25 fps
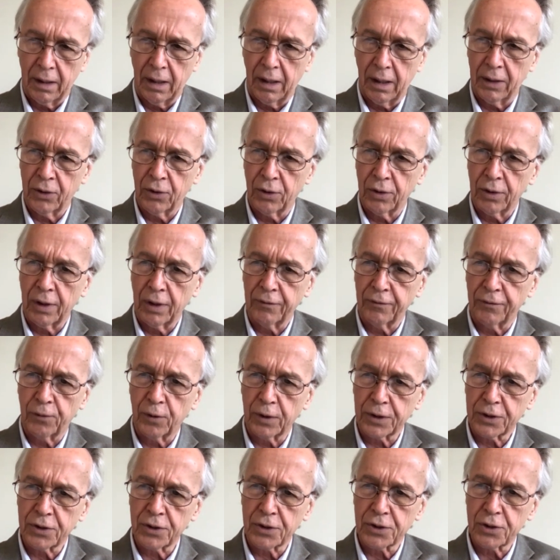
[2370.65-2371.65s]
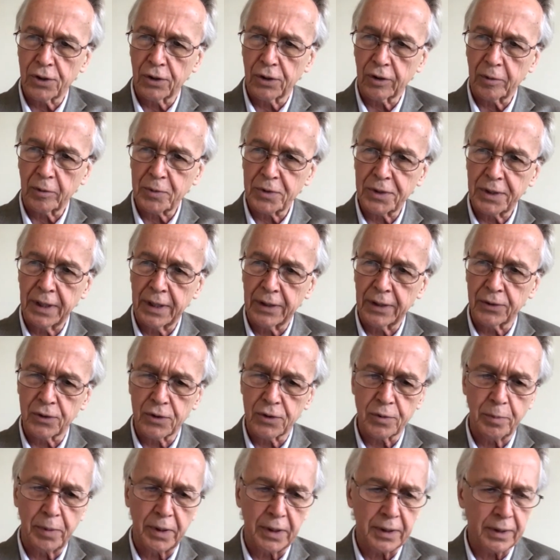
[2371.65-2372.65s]
under unfortunate
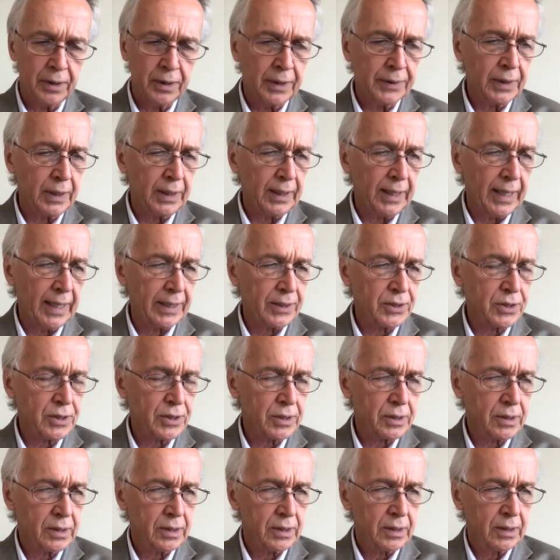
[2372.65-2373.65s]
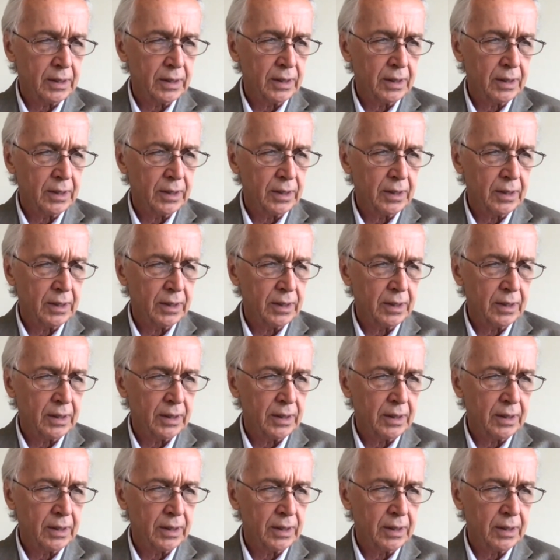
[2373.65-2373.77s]
circumstances, but nonetheless,